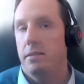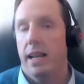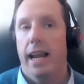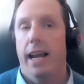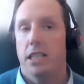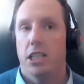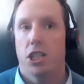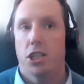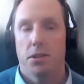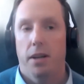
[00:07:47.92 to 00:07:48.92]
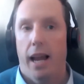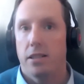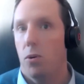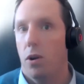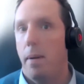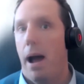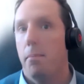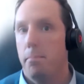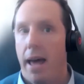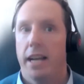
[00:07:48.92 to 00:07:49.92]
Leakage is all
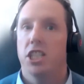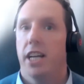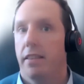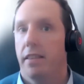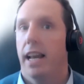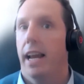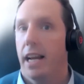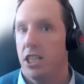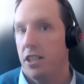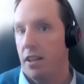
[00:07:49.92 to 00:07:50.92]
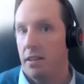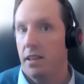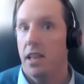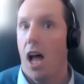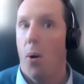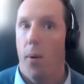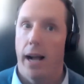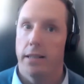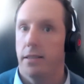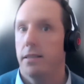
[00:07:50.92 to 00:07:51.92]
about managing the leakage to low
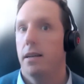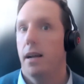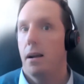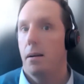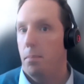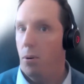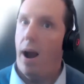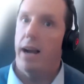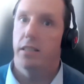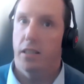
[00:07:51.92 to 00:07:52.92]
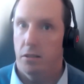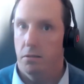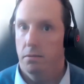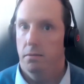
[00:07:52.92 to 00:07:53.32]
as practical.